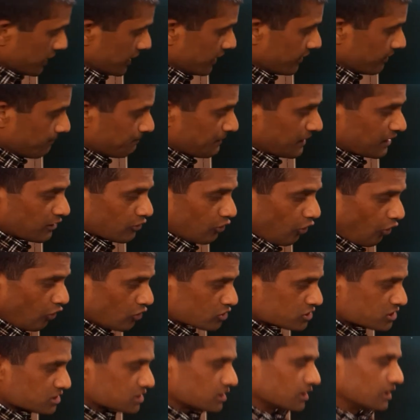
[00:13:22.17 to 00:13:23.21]
here being
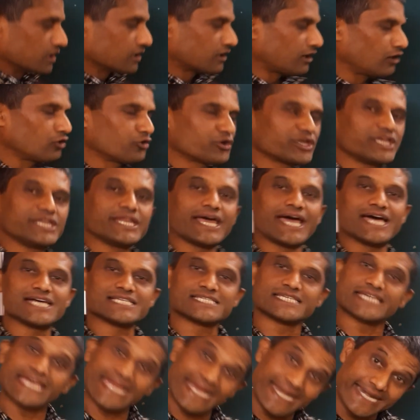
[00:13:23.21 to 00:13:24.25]
lost, chlorine
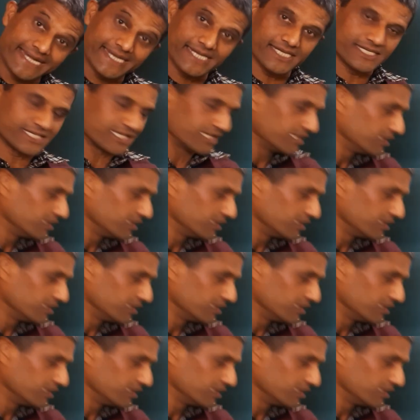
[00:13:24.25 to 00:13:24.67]
has gained it.